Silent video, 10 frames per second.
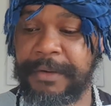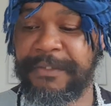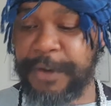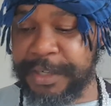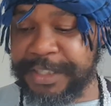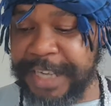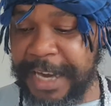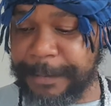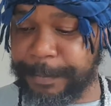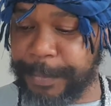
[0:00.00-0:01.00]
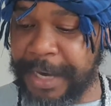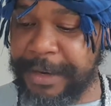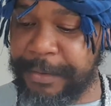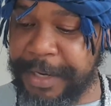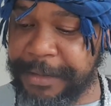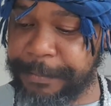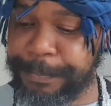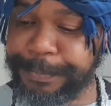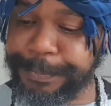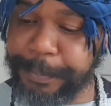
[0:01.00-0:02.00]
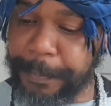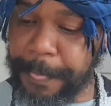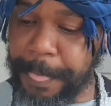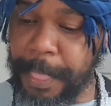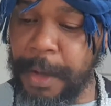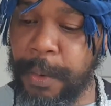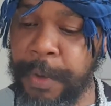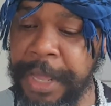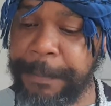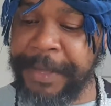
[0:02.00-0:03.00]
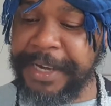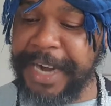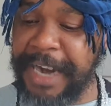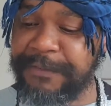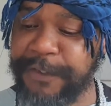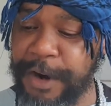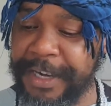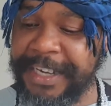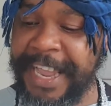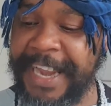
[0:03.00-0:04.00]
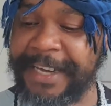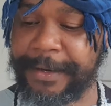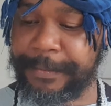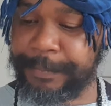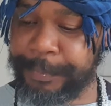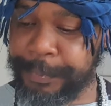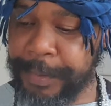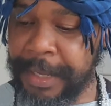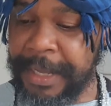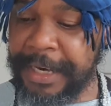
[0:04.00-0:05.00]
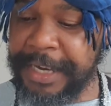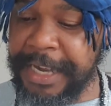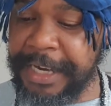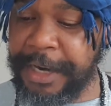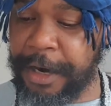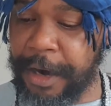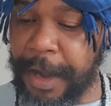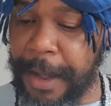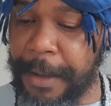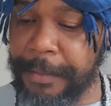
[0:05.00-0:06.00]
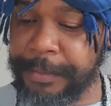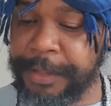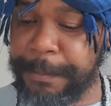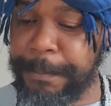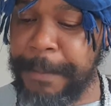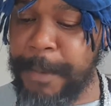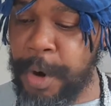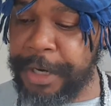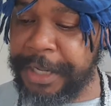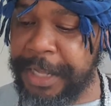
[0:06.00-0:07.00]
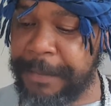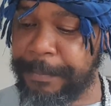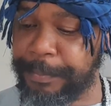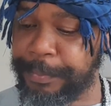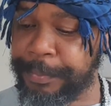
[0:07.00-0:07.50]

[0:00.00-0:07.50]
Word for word: verse 10, and it read, Weep ye not for the dead, neither bemoan him,